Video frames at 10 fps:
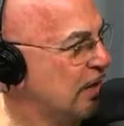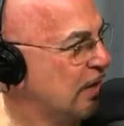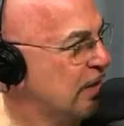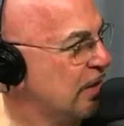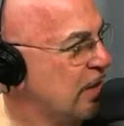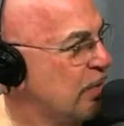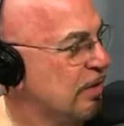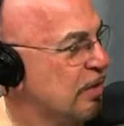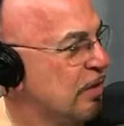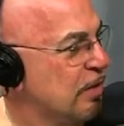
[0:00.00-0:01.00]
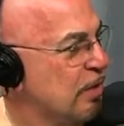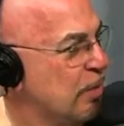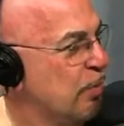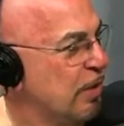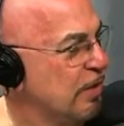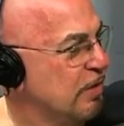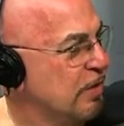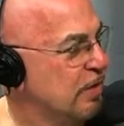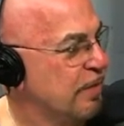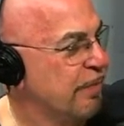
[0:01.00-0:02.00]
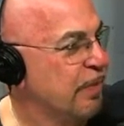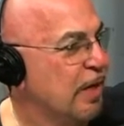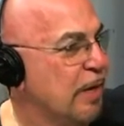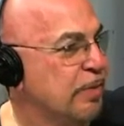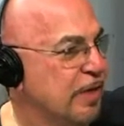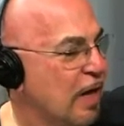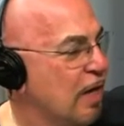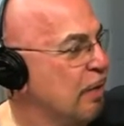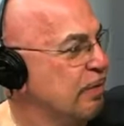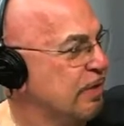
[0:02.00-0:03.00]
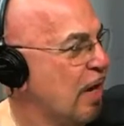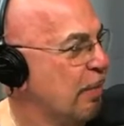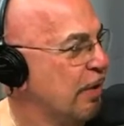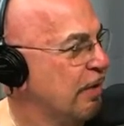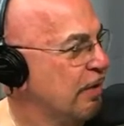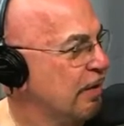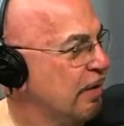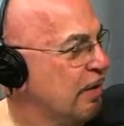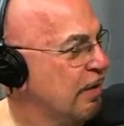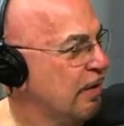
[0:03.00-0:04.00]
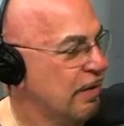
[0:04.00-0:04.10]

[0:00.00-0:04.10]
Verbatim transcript: resigned. He, he wasn't, wasn't, impeached. impeached. It was that, it was coming. Yeah,